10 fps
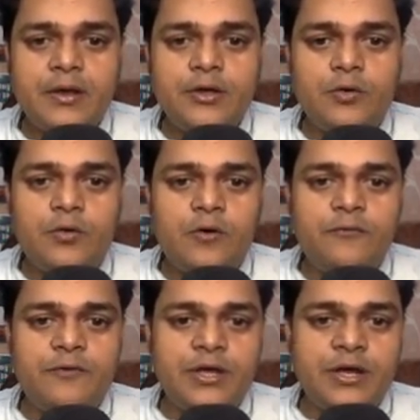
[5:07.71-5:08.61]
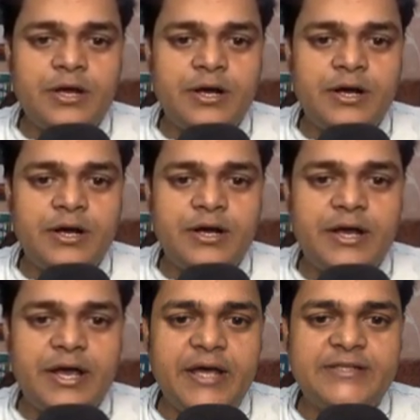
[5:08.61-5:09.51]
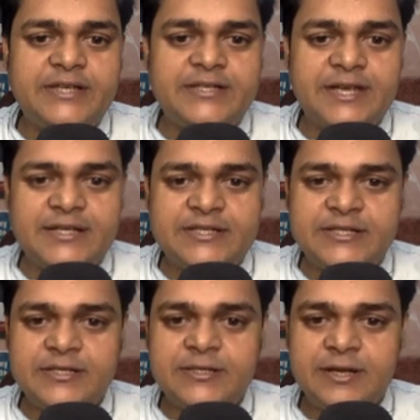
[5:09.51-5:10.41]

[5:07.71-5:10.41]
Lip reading: You configured SSH